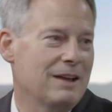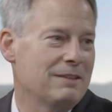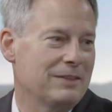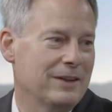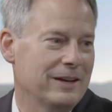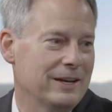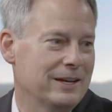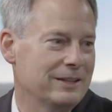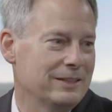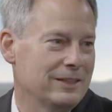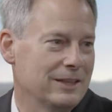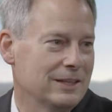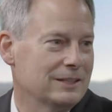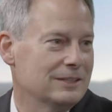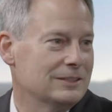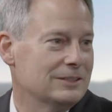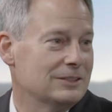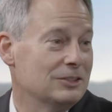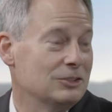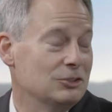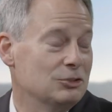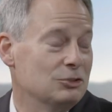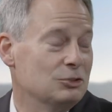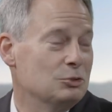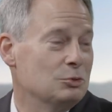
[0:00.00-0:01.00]
have anything
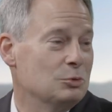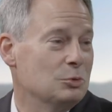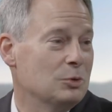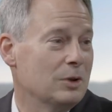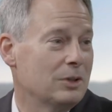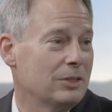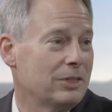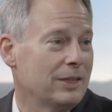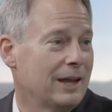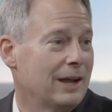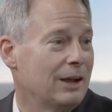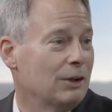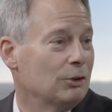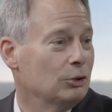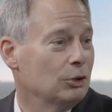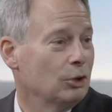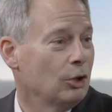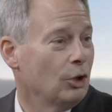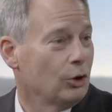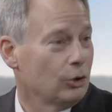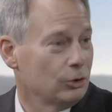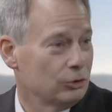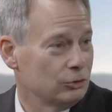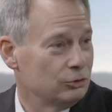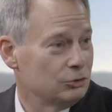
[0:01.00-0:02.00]
to do with how
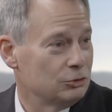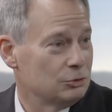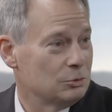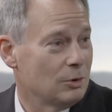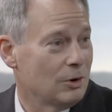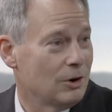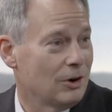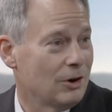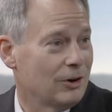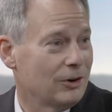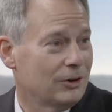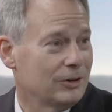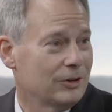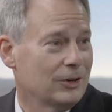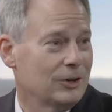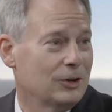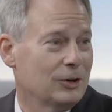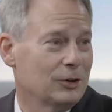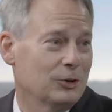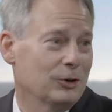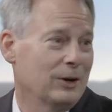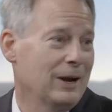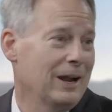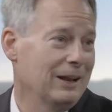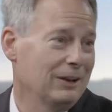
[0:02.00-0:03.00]
large you are
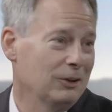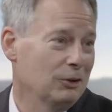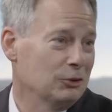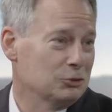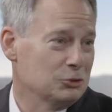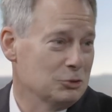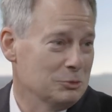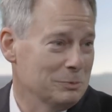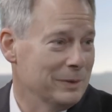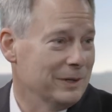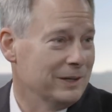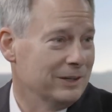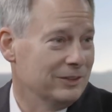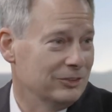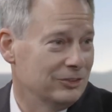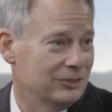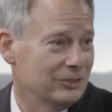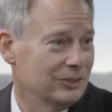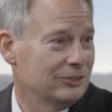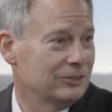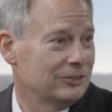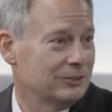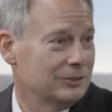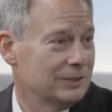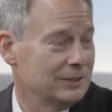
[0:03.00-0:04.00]
or how long you've been
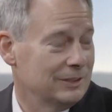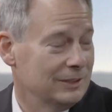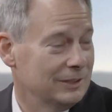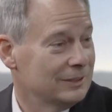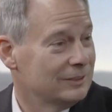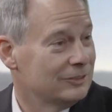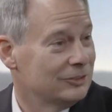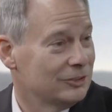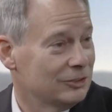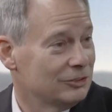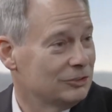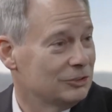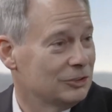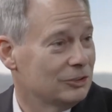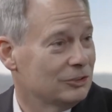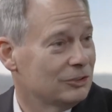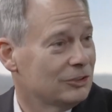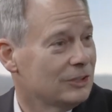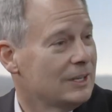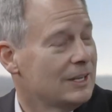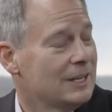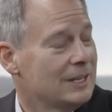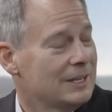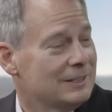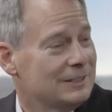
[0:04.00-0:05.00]
in existence.
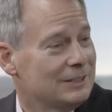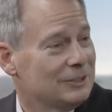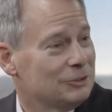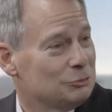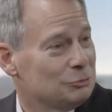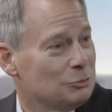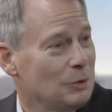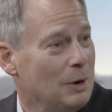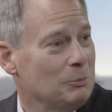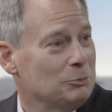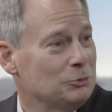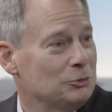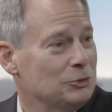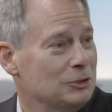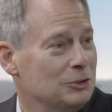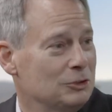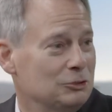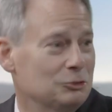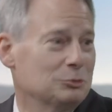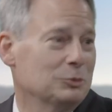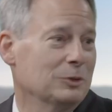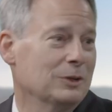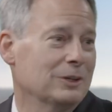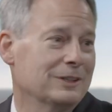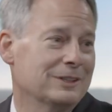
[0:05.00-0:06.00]
Disruption
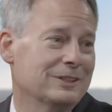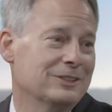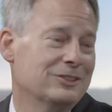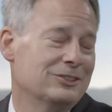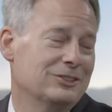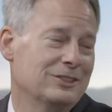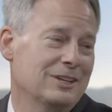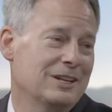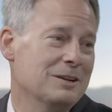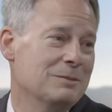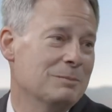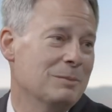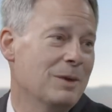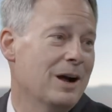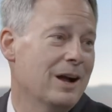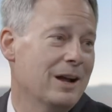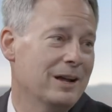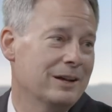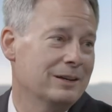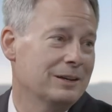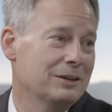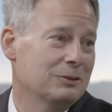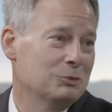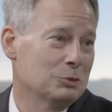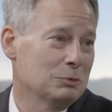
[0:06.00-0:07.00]
is really a state of
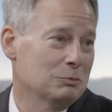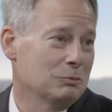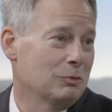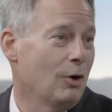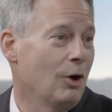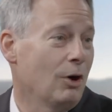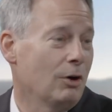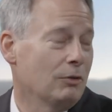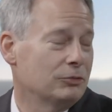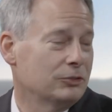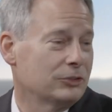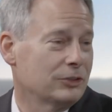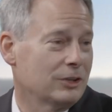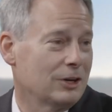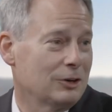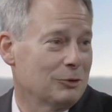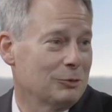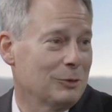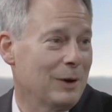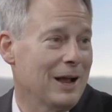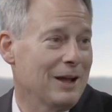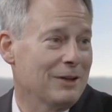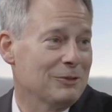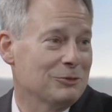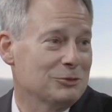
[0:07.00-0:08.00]
mind, and it revolves
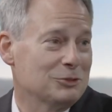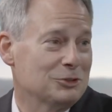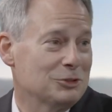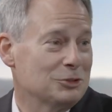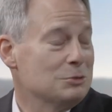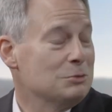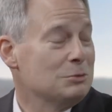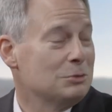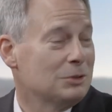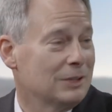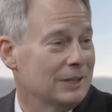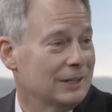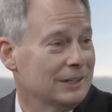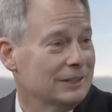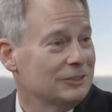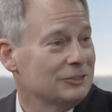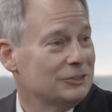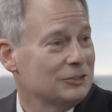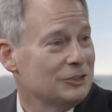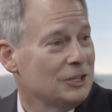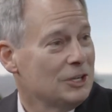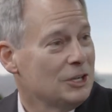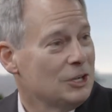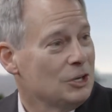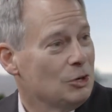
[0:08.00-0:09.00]
around two
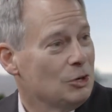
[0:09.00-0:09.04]
things.